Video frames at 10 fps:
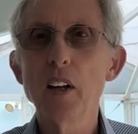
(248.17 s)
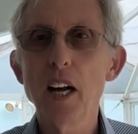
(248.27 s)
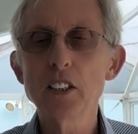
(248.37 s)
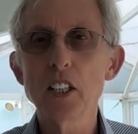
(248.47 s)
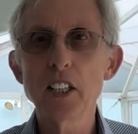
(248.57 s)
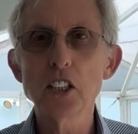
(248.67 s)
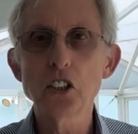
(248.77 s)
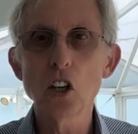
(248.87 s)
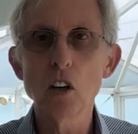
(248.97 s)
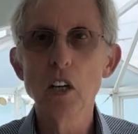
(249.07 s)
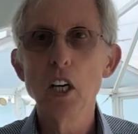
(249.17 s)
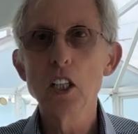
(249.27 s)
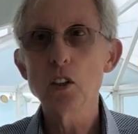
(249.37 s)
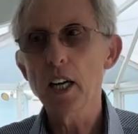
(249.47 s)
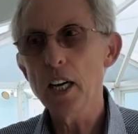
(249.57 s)
I said, yes, sir.
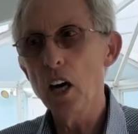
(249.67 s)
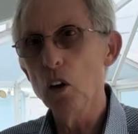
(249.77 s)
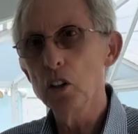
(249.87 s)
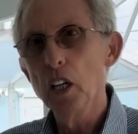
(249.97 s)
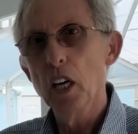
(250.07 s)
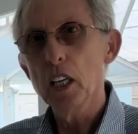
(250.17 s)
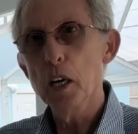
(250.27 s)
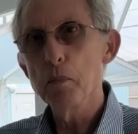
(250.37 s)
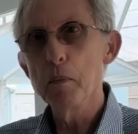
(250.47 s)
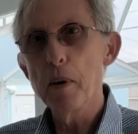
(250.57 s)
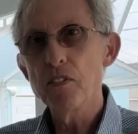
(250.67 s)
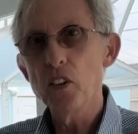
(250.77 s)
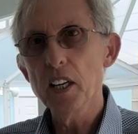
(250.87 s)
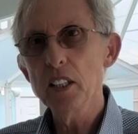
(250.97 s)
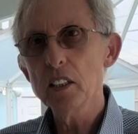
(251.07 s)
So I called a couple of my
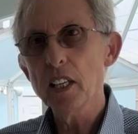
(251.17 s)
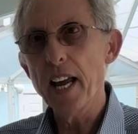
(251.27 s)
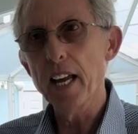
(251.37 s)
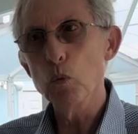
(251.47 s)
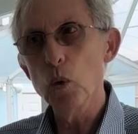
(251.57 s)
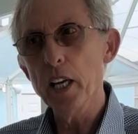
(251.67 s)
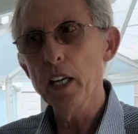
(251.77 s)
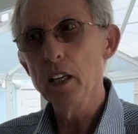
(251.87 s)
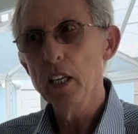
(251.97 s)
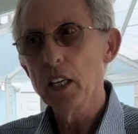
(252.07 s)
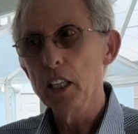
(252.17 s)
friends, and we